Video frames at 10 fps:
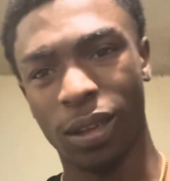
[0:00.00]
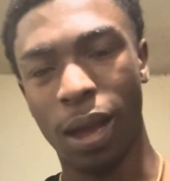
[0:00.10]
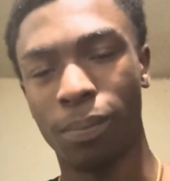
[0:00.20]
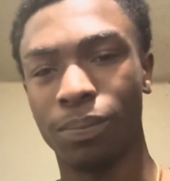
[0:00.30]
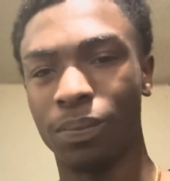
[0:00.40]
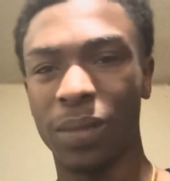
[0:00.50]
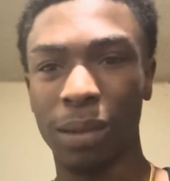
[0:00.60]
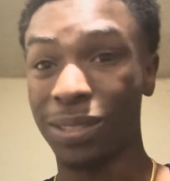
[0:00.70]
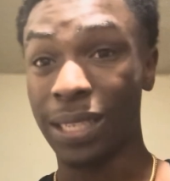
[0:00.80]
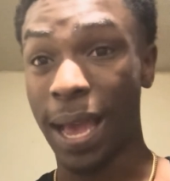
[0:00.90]
I'm
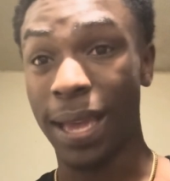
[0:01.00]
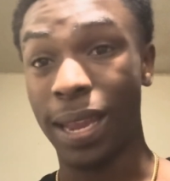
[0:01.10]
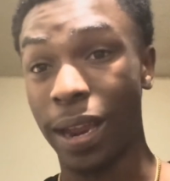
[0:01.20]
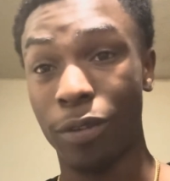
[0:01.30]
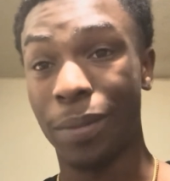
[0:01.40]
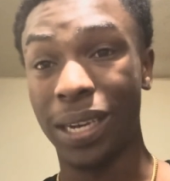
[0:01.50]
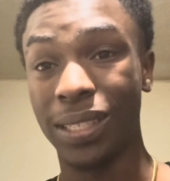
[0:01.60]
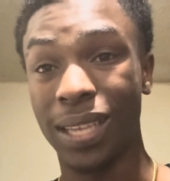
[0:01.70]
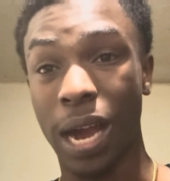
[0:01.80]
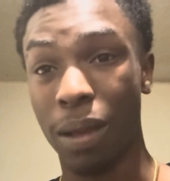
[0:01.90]
sad that everybody's
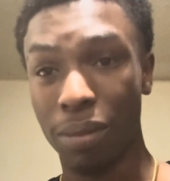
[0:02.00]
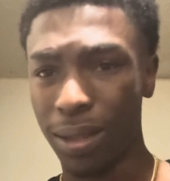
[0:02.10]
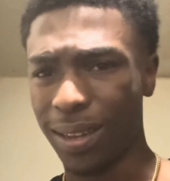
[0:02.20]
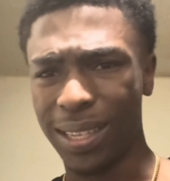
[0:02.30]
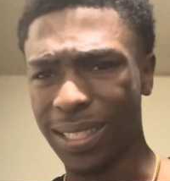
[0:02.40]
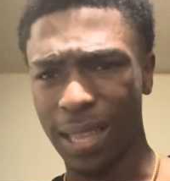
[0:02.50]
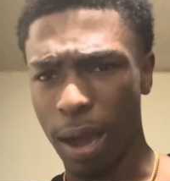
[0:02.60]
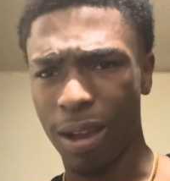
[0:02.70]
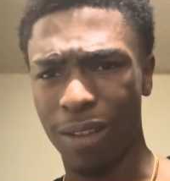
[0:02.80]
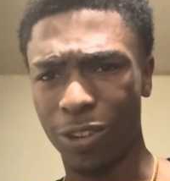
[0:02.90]
dying, but at least now
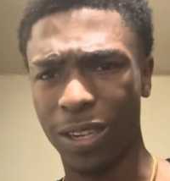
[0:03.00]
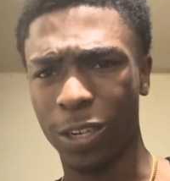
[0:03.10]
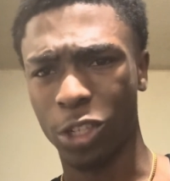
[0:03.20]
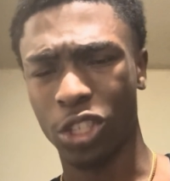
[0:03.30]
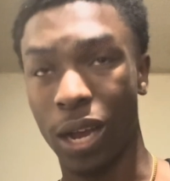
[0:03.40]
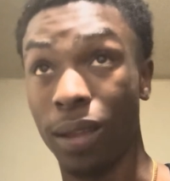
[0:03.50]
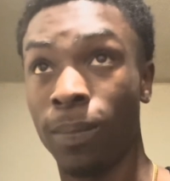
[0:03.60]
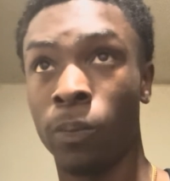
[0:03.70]
I have a clear shot.